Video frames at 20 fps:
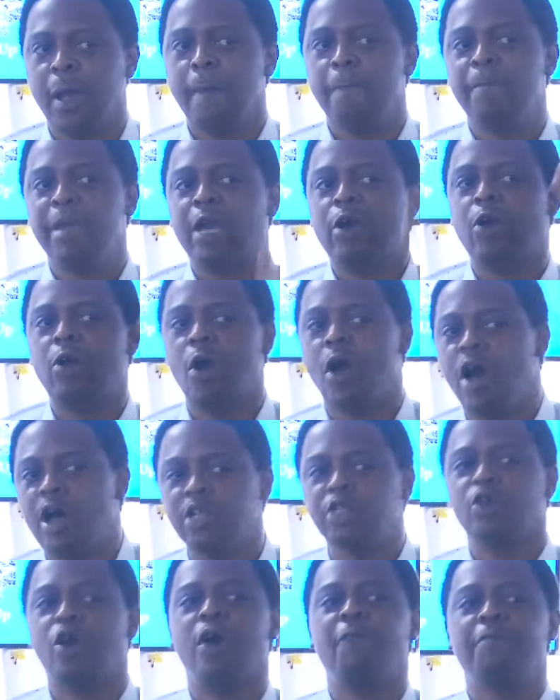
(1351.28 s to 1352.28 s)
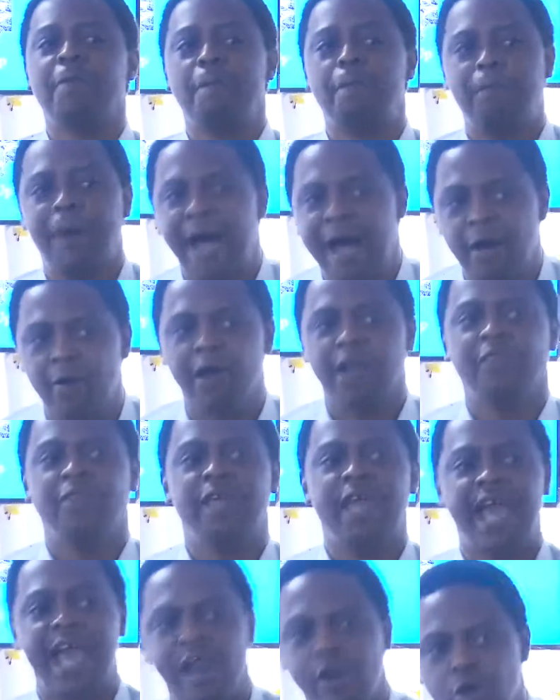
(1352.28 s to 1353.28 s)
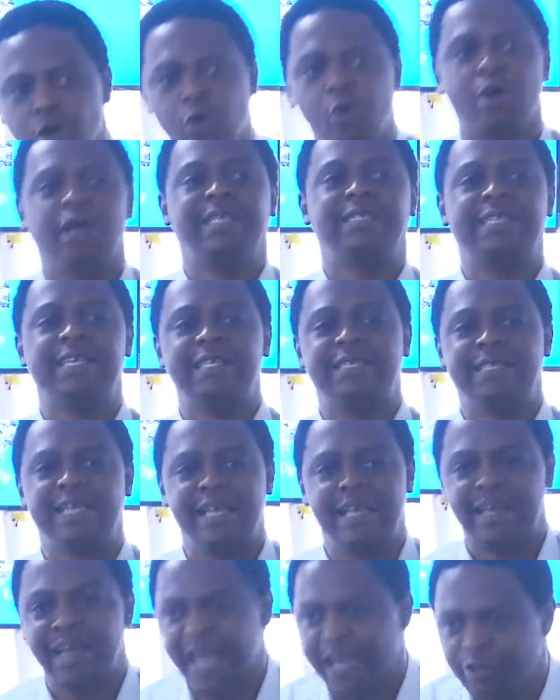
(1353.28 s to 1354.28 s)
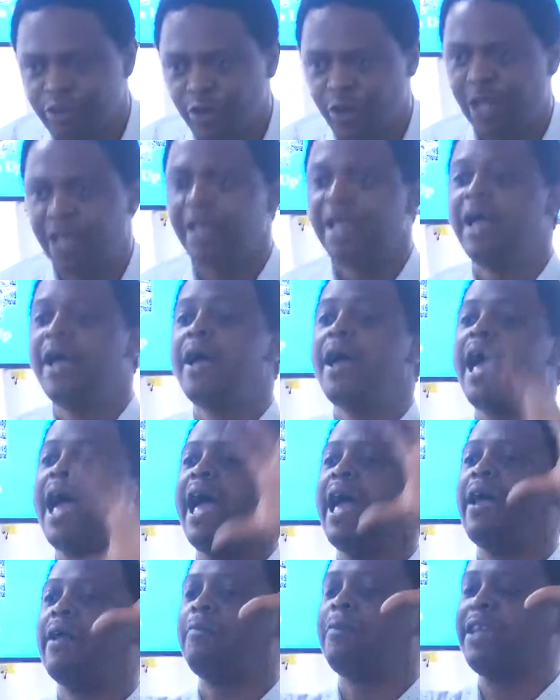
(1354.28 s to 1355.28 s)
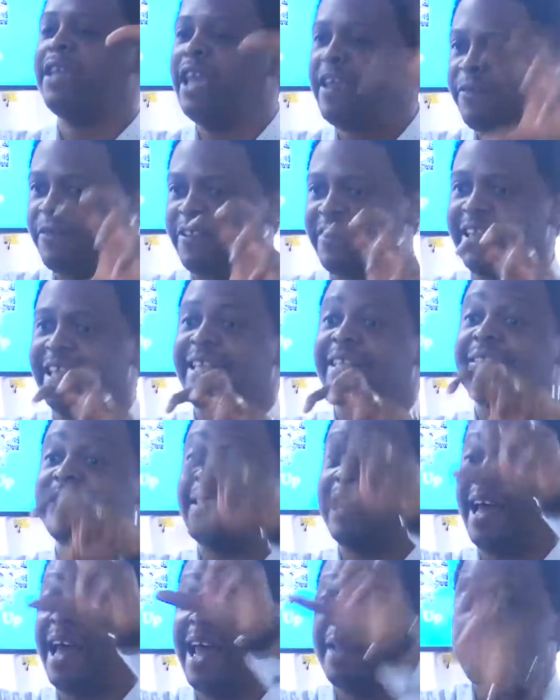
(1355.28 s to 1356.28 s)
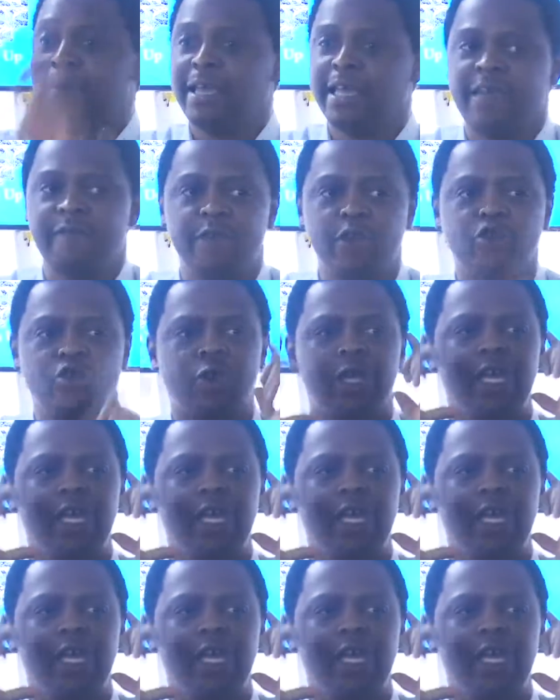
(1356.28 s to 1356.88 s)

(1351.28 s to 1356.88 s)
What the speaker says: because of the power, the eloquence, the intellectual giftings that had been given to